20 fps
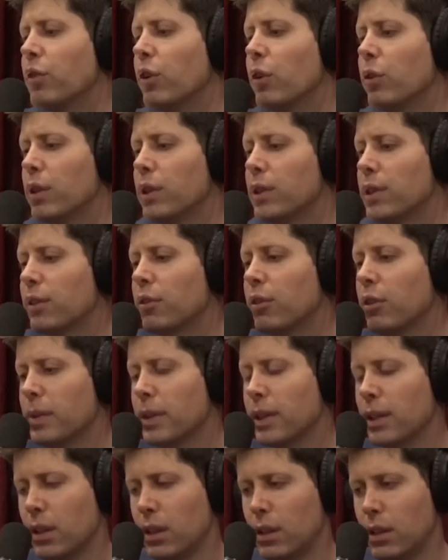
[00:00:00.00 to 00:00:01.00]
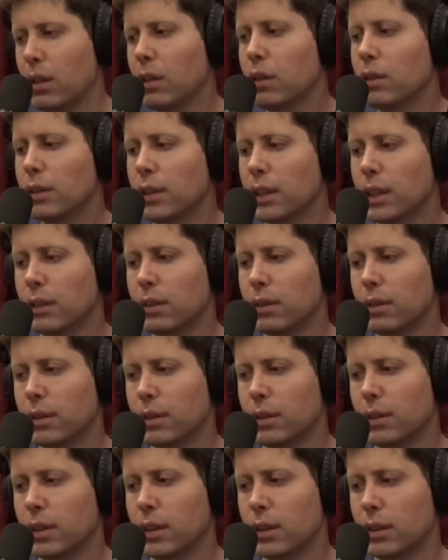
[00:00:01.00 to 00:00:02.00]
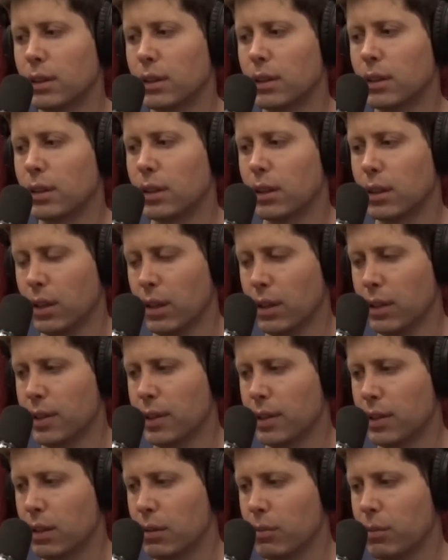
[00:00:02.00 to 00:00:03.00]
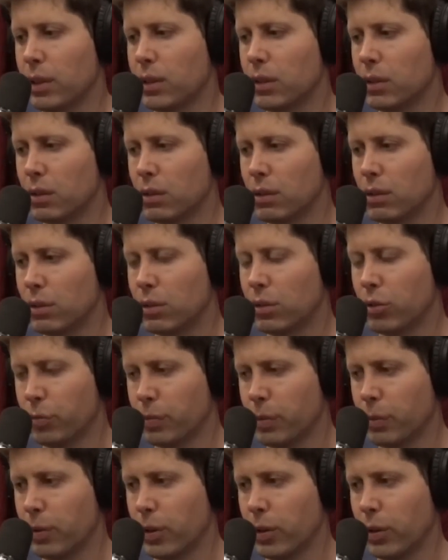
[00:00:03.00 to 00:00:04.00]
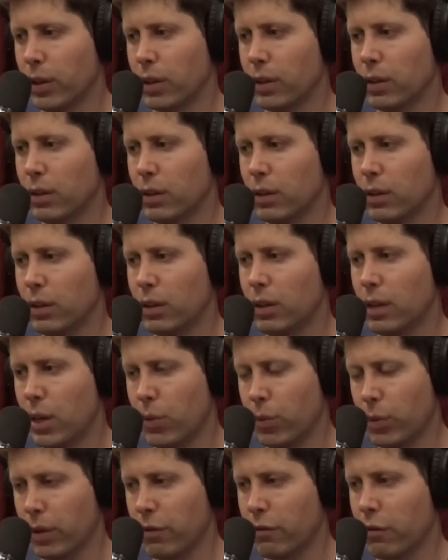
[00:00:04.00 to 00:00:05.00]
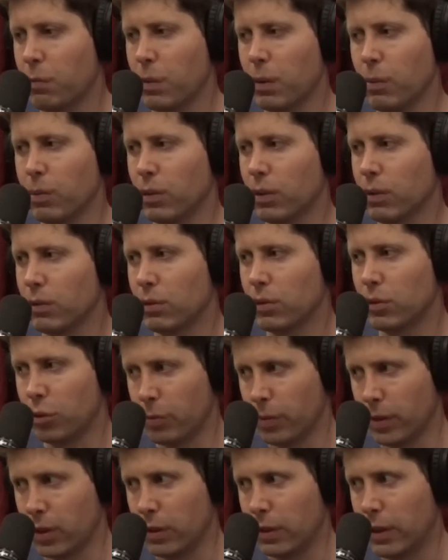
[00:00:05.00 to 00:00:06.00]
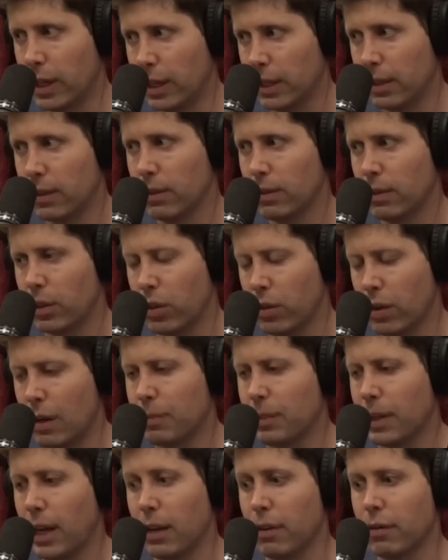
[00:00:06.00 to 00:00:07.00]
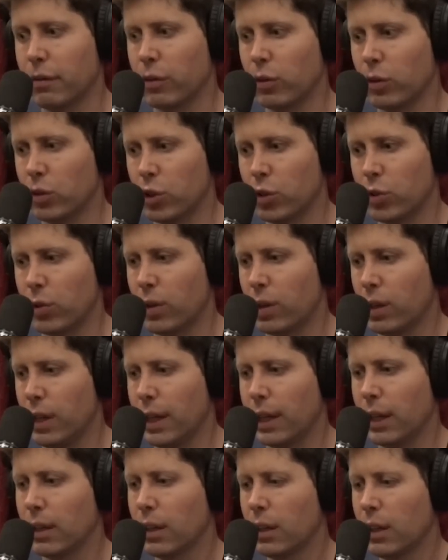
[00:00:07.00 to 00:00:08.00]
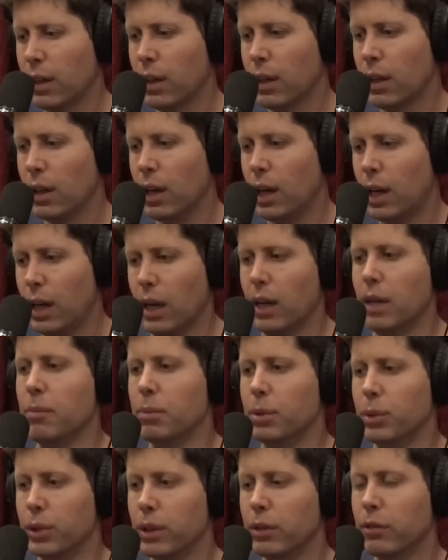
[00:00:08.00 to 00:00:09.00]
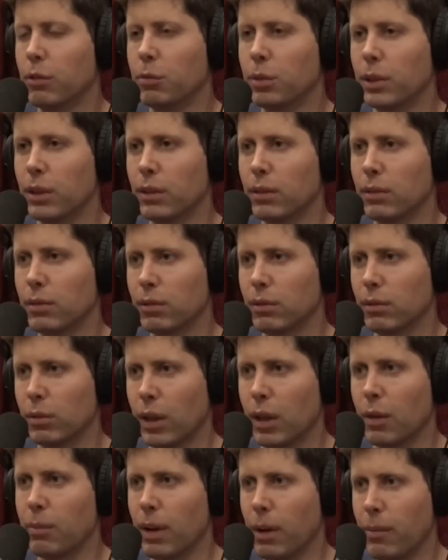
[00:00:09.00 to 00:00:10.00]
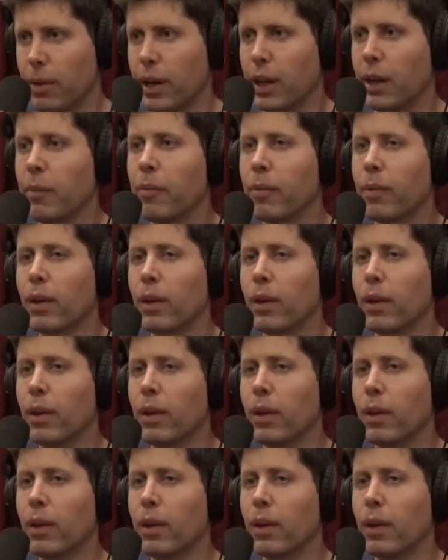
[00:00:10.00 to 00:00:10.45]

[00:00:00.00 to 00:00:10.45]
no disagreement at all that the current system is super broken, not working for people, super corrupt, and for sure, like, unbelievably run by money.